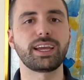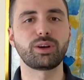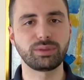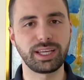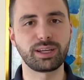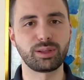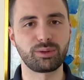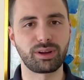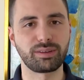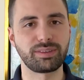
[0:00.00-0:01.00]
and go take a load
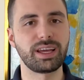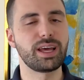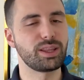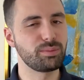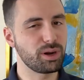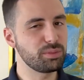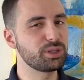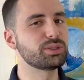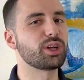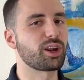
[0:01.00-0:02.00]
off. The barbecue
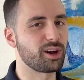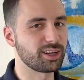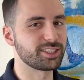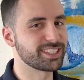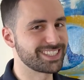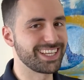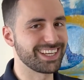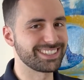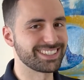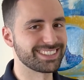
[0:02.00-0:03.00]
is not hot just
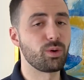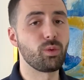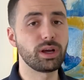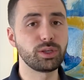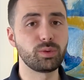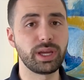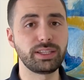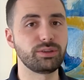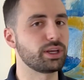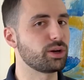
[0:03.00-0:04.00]
yet. While you wait,
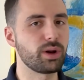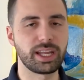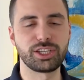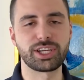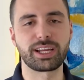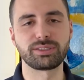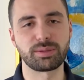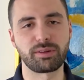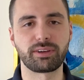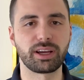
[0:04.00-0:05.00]
you can go ahead and check out some
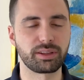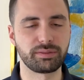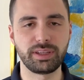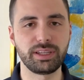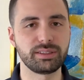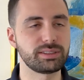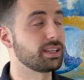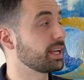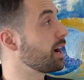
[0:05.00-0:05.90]
of our other videos, like